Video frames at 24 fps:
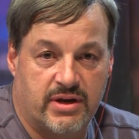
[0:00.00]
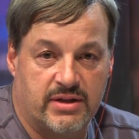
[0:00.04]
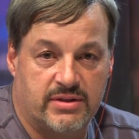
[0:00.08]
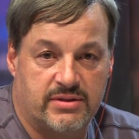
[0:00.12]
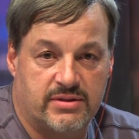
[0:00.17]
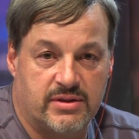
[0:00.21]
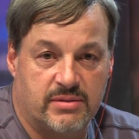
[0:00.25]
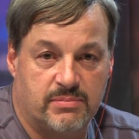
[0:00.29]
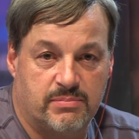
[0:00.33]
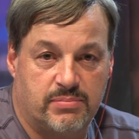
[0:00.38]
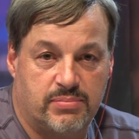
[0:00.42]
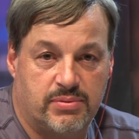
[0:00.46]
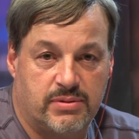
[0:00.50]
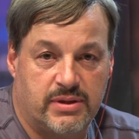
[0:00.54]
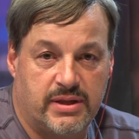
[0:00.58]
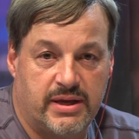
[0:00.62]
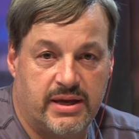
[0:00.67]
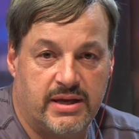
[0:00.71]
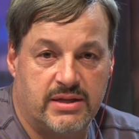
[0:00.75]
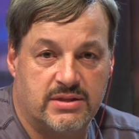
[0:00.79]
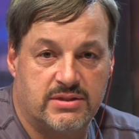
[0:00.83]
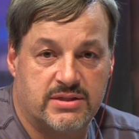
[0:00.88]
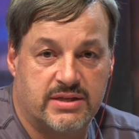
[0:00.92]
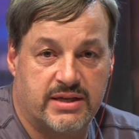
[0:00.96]
at the
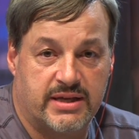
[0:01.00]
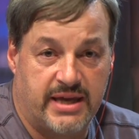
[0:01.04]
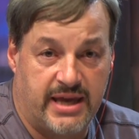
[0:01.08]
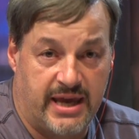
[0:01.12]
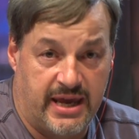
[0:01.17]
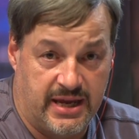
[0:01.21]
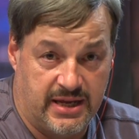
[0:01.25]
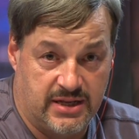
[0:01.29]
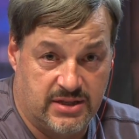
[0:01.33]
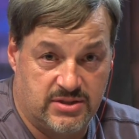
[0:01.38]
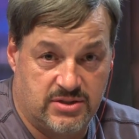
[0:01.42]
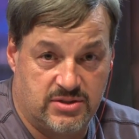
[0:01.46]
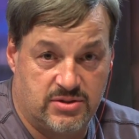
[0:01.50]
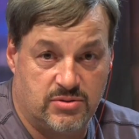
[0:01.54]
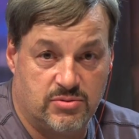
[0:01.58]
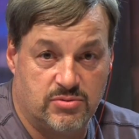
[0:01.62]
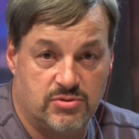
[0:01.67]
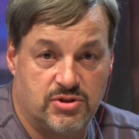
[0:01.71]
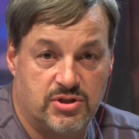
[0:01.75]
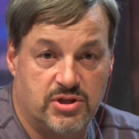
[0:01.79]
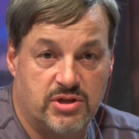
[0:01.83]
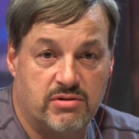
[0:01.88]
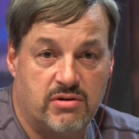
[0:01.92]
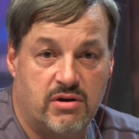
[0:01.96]
plant's gates to
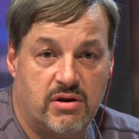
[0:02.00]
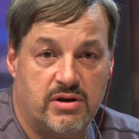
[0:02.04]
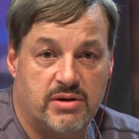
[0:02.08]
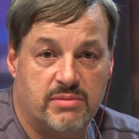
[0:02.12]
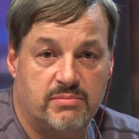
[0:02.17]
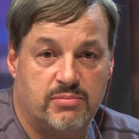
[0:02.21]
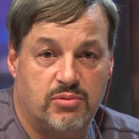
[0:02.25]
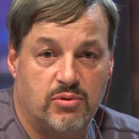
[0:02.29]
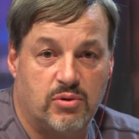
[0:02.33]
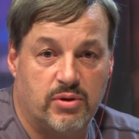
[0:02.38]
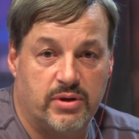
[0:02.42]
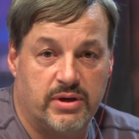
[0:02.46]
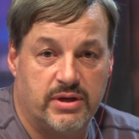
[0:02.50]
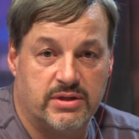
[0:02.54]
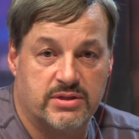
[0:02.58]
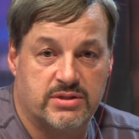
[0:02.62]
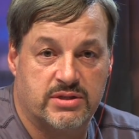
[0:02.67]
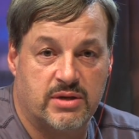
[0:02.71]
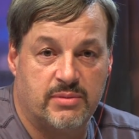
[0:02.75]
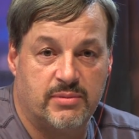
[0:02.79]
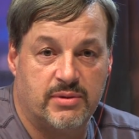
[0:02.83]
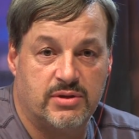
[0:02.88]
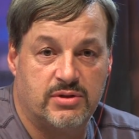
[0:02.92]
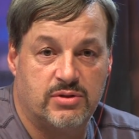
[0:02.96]
cheer on employees
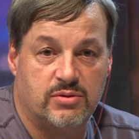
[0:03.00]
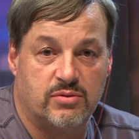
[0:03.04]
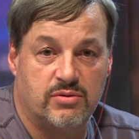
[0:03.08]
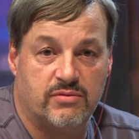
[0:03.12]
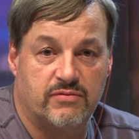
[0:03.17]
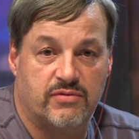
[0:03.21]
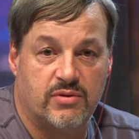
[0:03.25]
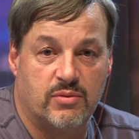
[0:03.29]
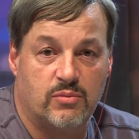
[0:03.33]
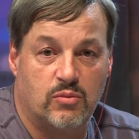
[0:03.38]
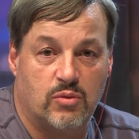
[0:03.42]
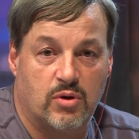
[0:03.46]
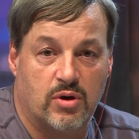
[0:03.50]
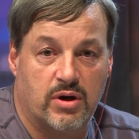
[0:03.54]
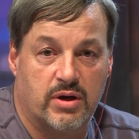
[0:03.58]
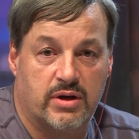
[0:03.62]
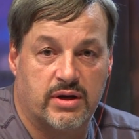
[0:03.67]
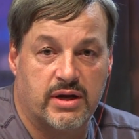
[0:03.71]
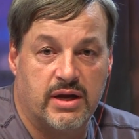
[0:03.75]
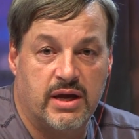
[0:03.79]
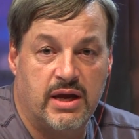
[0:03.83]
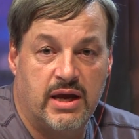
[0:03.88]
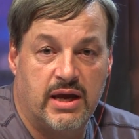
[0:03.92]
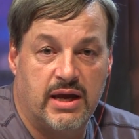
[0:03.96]
coming to and from
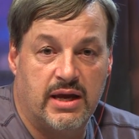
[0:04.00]
work